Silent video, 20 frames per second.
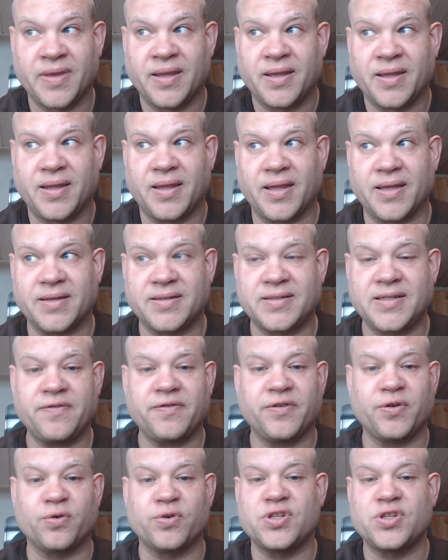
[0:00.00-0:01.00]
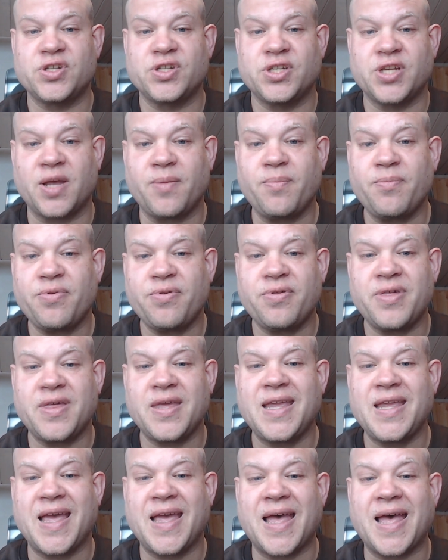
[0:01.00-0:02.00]
As if there's something
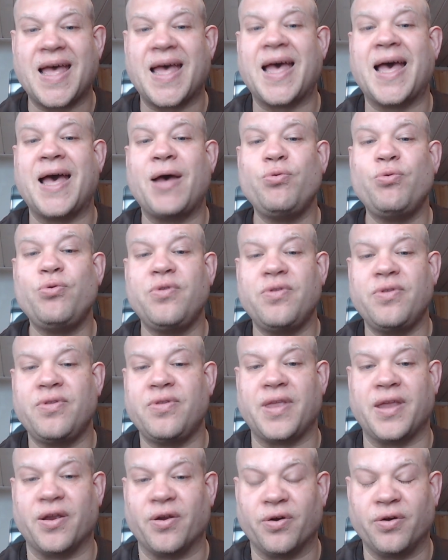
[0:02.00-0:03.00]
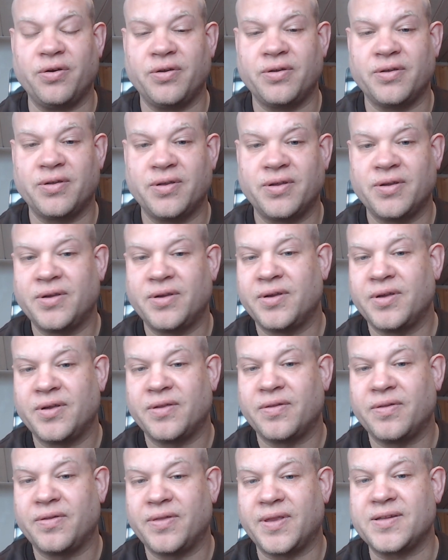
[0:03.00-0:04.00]
out there
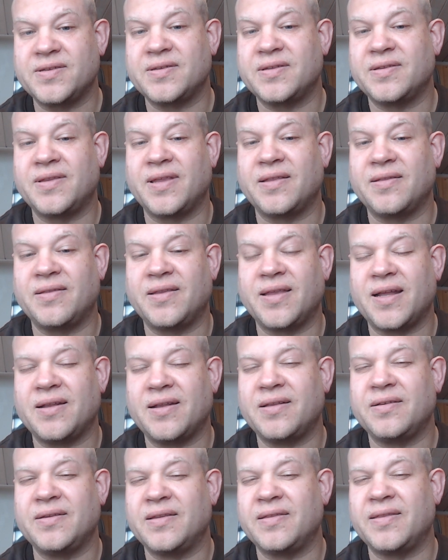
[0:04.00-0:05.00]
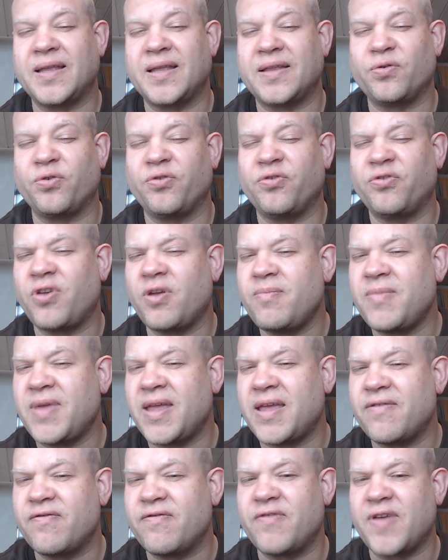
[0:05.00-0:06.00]
that there's some
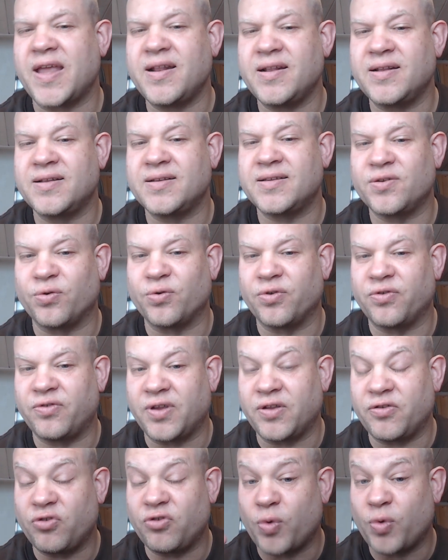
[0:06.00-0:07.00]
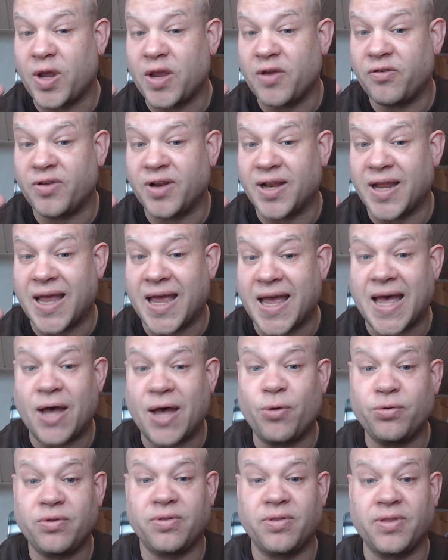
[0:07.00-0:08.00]
event or situation
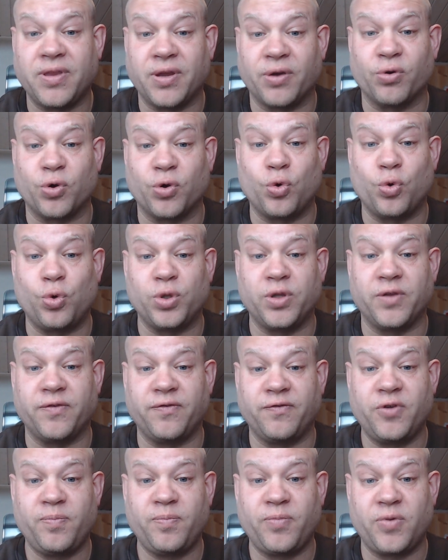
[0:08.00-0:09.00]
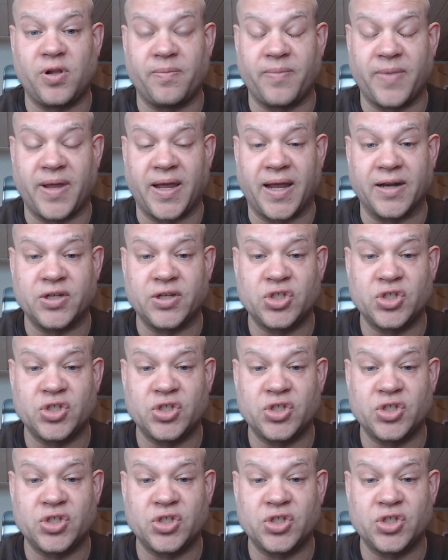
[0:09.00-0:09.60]
out there called a football match